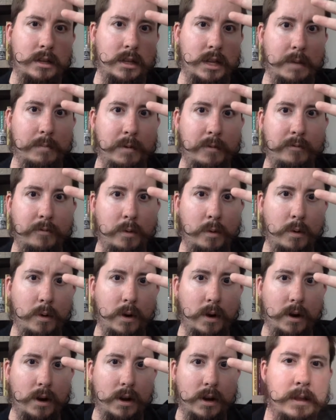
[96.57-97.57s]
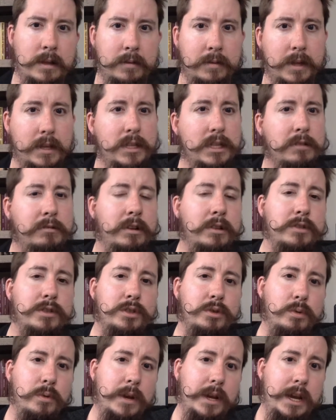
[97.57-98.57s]
Number four. This is a little
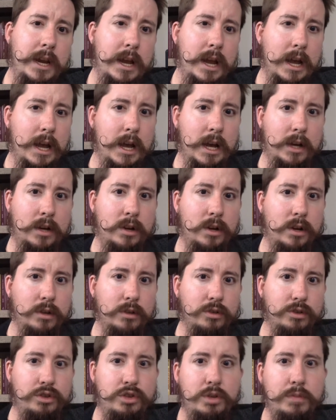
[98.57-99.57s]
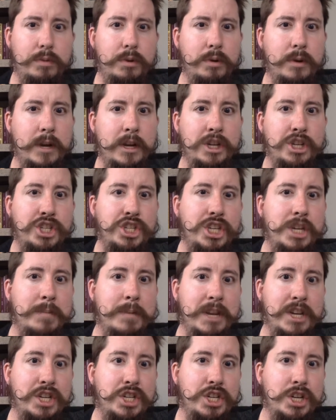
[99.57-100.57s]
story uh, called Chu Bu and
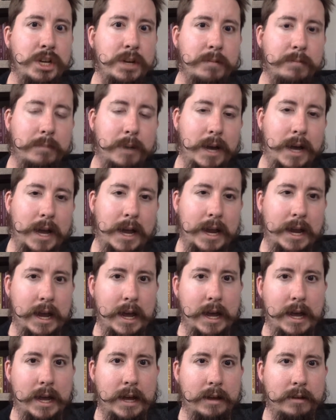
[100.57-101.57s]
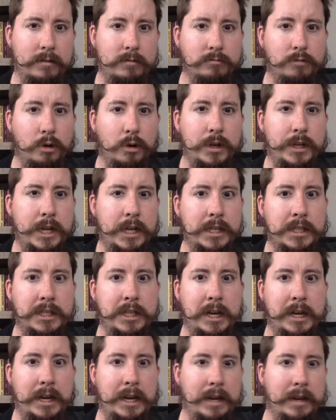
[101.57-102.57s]
Sheemish by uh, Lord
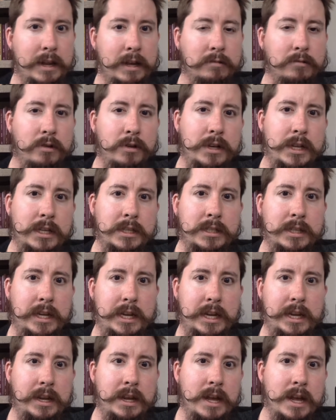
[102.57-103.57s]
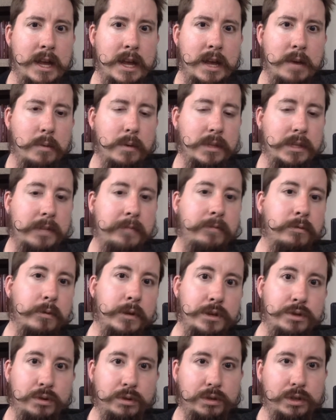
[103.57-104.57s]
Dunsany. Now, Lord Dunsany was
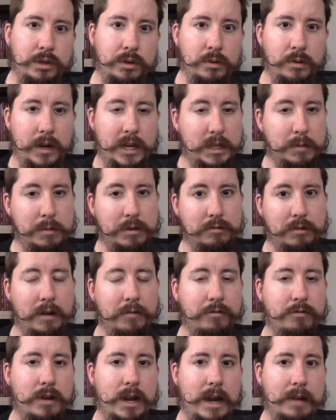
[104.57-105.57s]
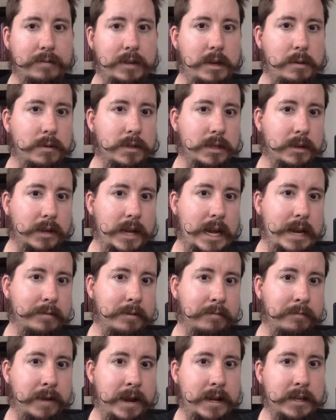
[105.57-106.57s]
influential to H.P. Lovecraft. He was a kind of
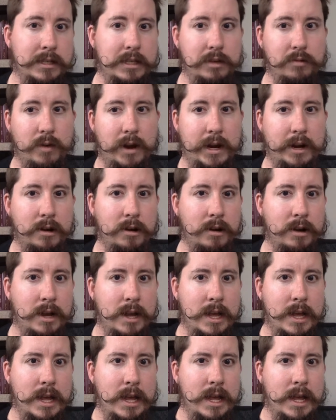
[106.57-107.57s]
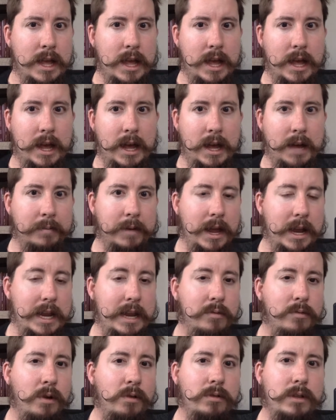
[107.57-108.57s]
a fantasy writer, um, and
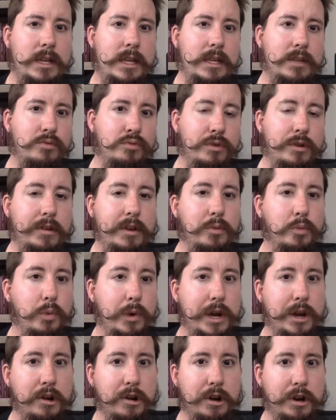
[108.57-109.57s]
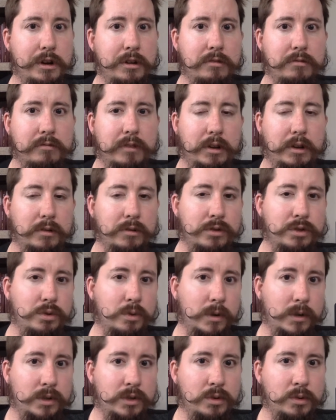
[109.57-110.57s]
he wrote these really weird little
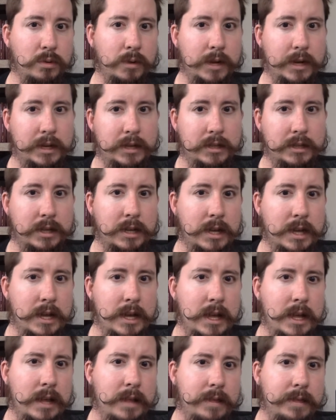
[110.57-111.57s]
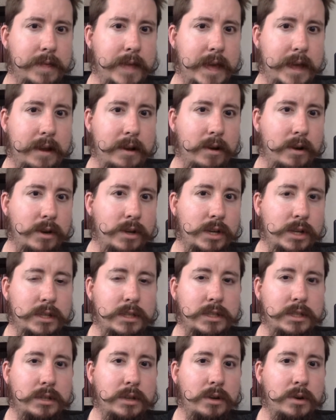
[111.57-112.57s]
short stories that are
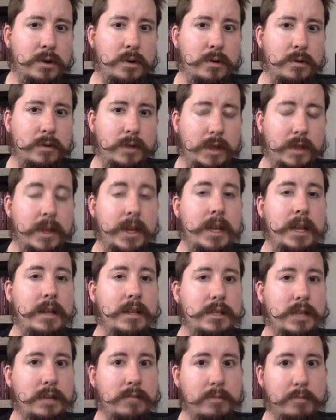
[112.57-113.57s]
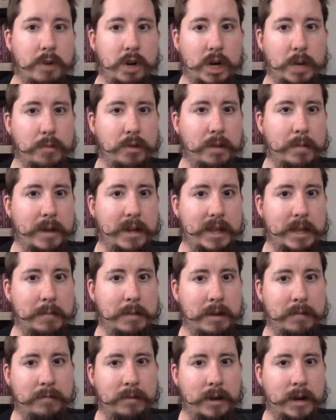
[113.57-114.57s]
just so. The thing that's remarkable about them,
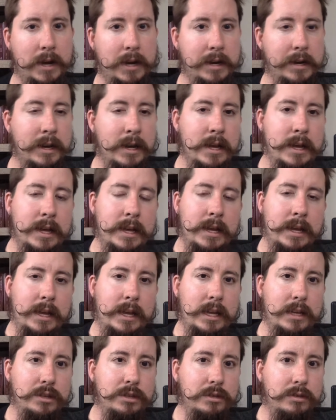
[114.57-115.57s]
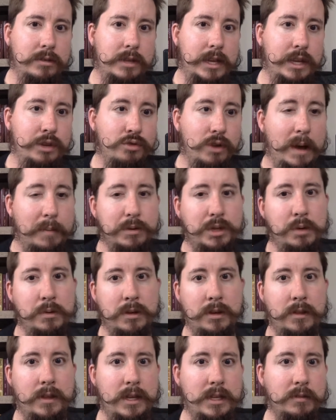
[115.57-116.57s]
I find, is he drops you
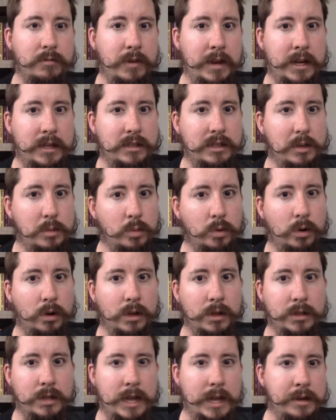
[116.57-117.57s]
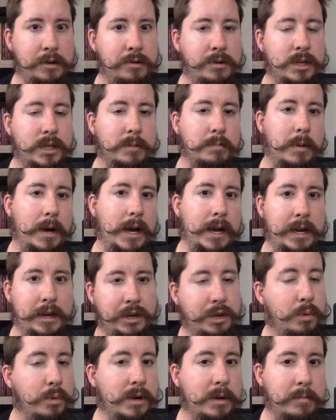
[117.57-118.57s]
into these fantasy worlds, and you just buy
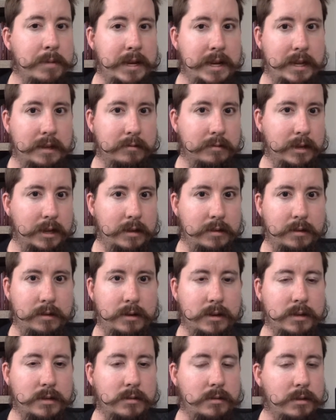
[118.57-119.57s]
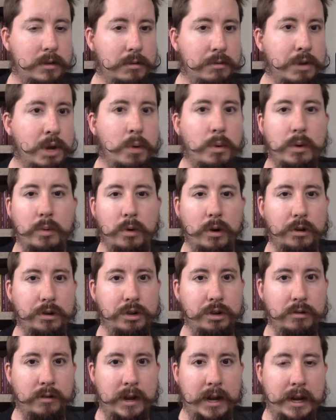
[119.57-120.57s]
into it immediately. You just you know what world
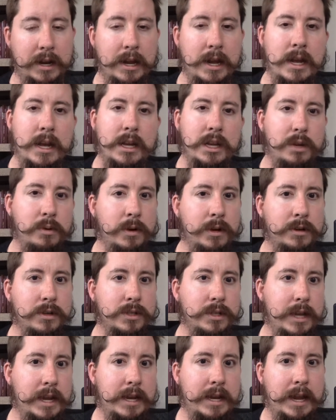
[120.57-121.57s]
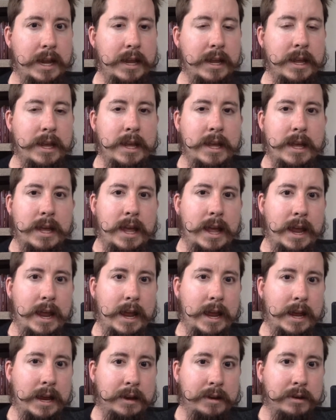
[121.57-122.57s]
you're in, you understand it,
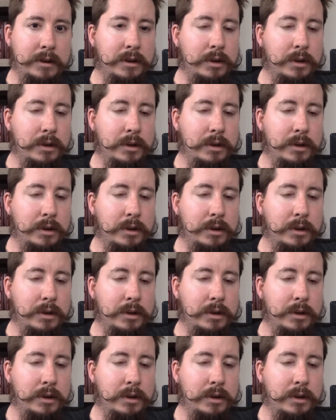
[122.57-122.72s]
and